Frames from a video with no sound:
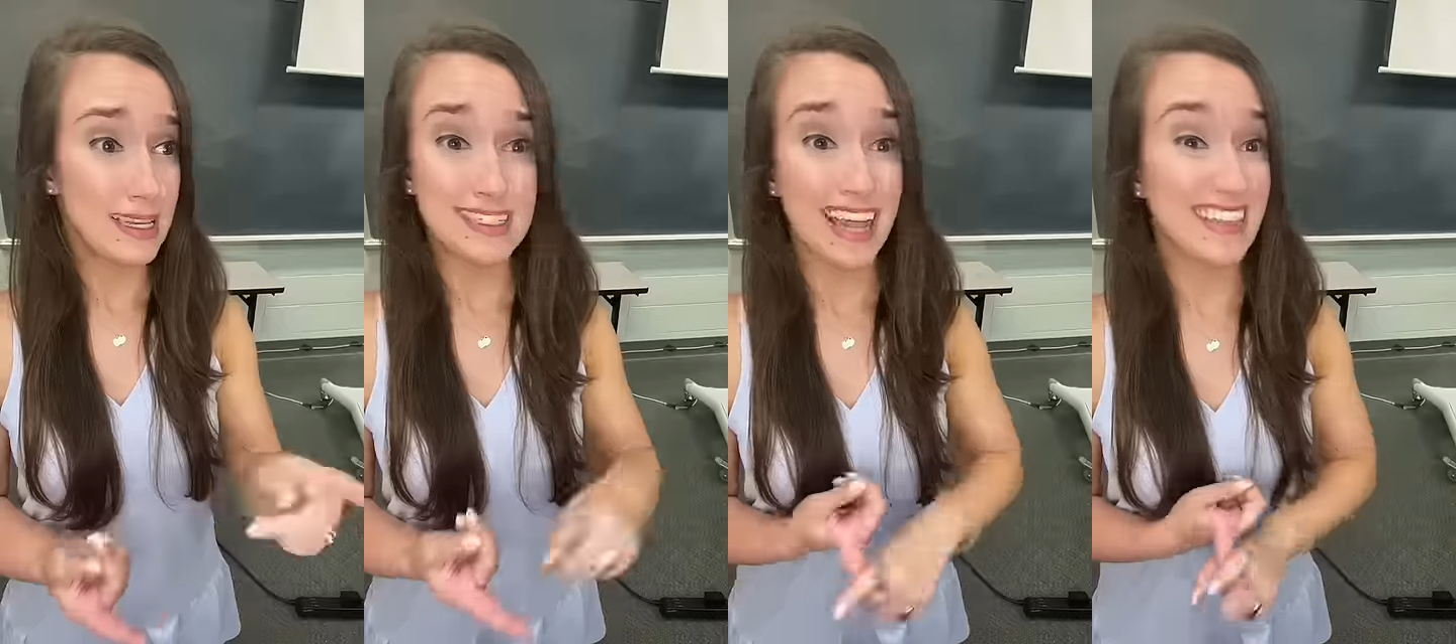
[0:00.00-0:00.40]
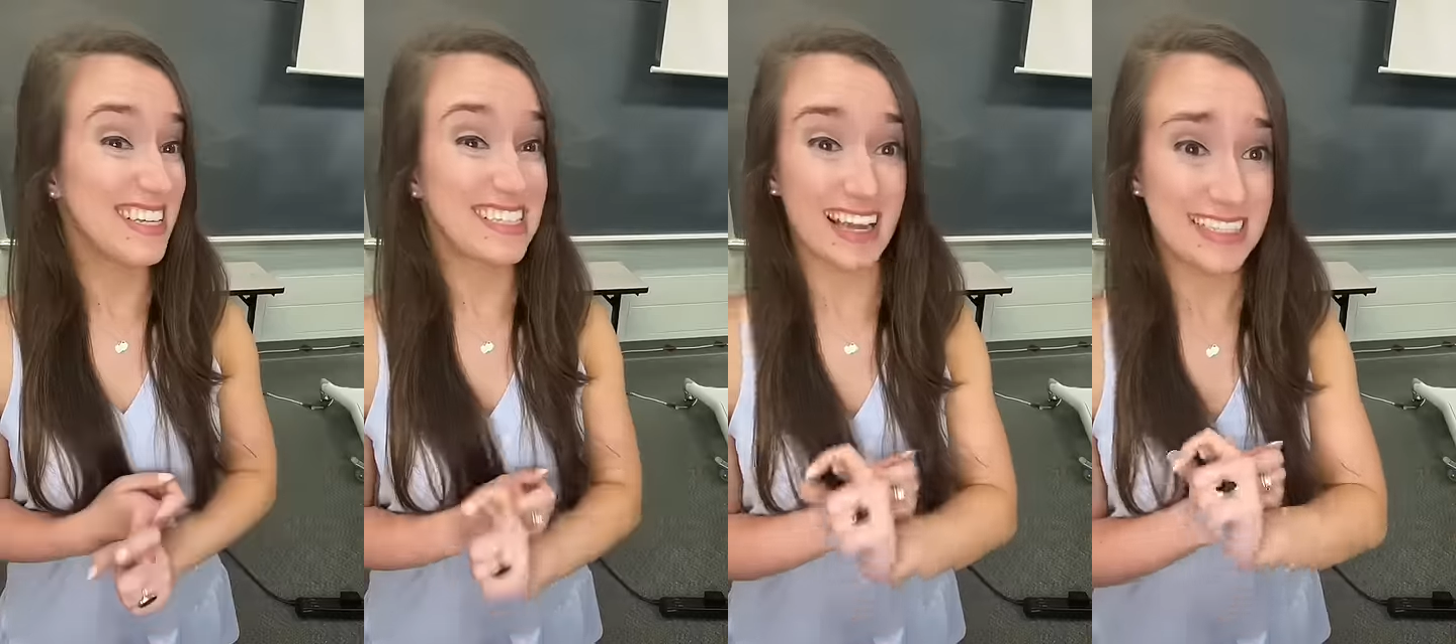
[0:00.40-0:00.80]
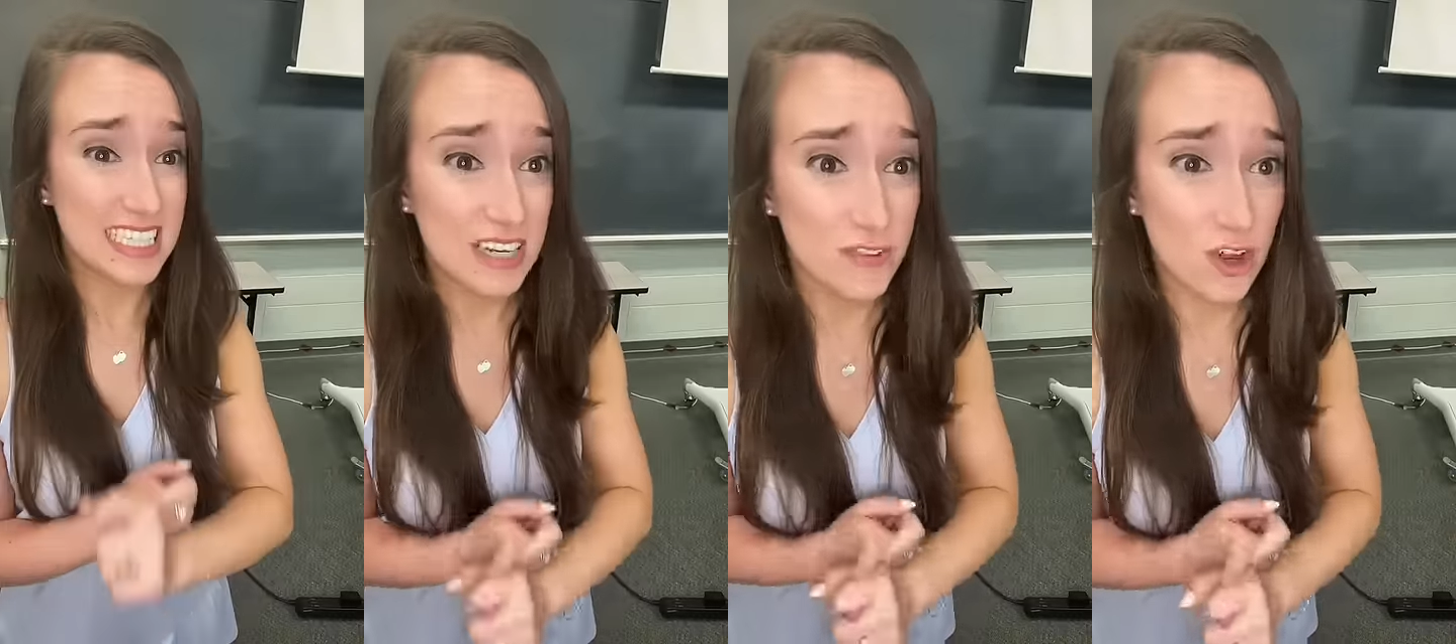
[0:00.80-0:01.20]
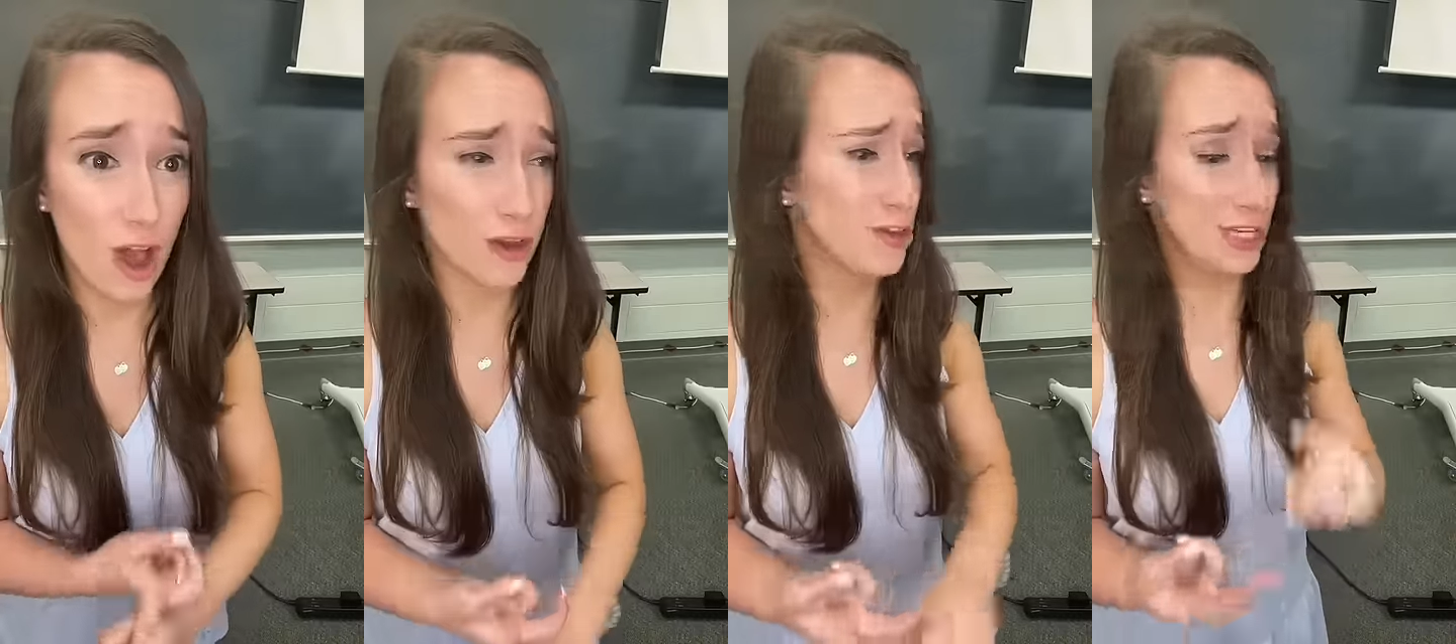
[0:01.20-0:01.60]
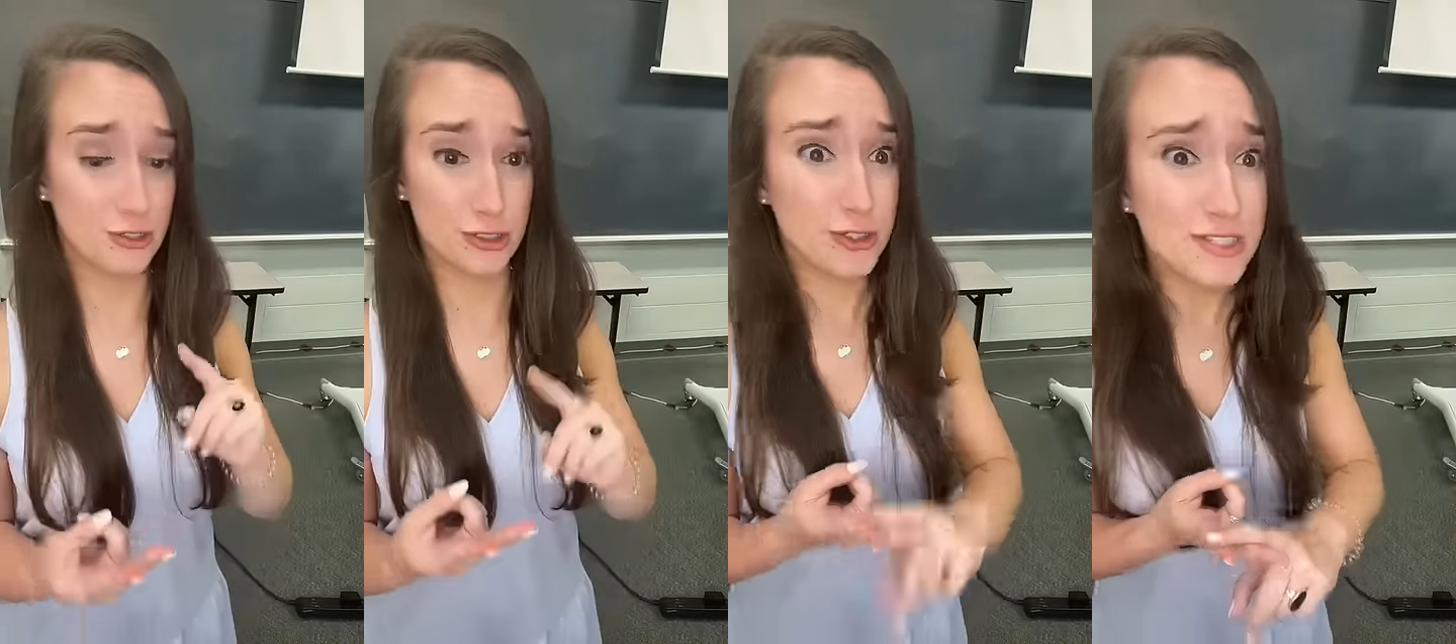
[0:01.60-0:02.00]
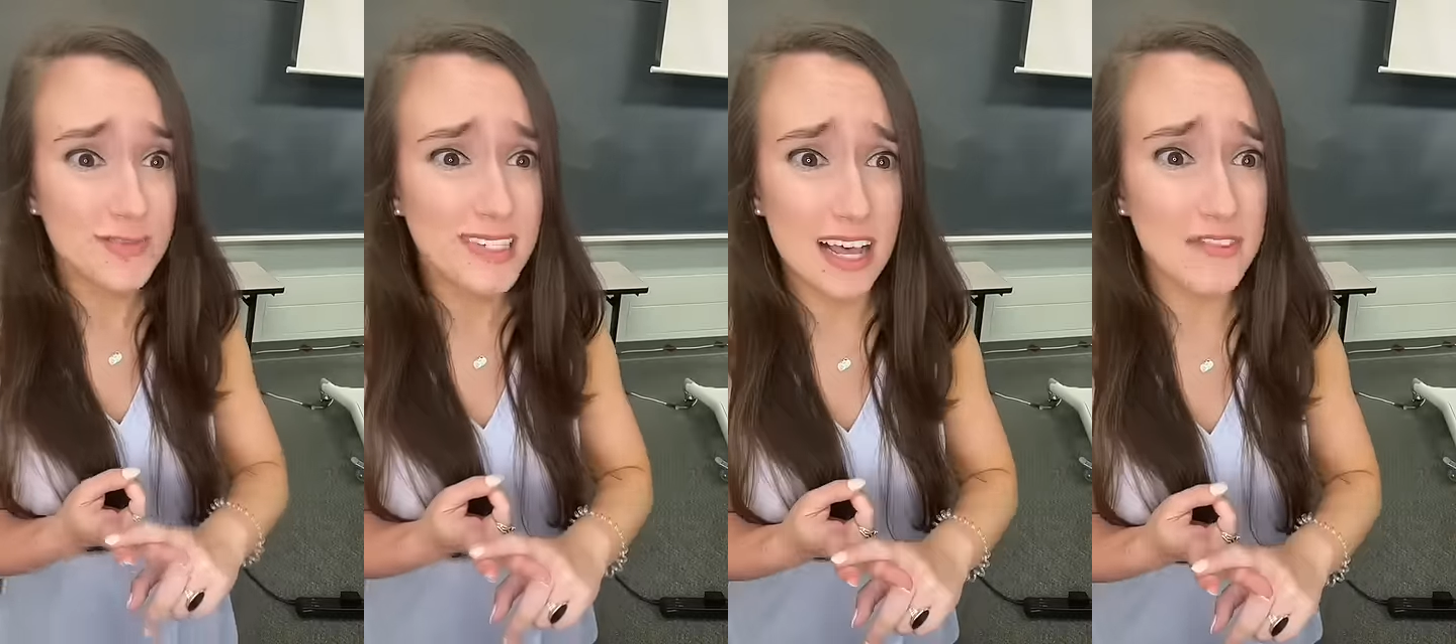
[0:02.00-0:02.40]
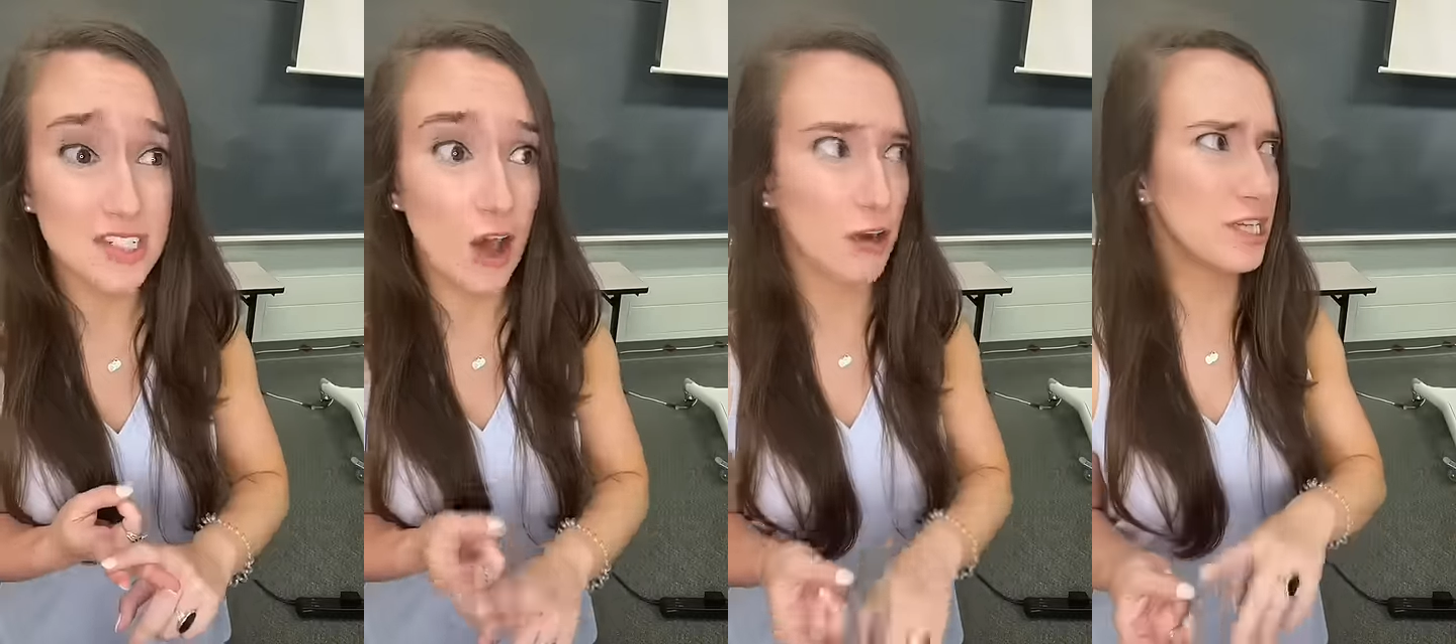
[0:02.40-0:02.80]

sat in the assigned seat for Connor. He introduced himself as Connor.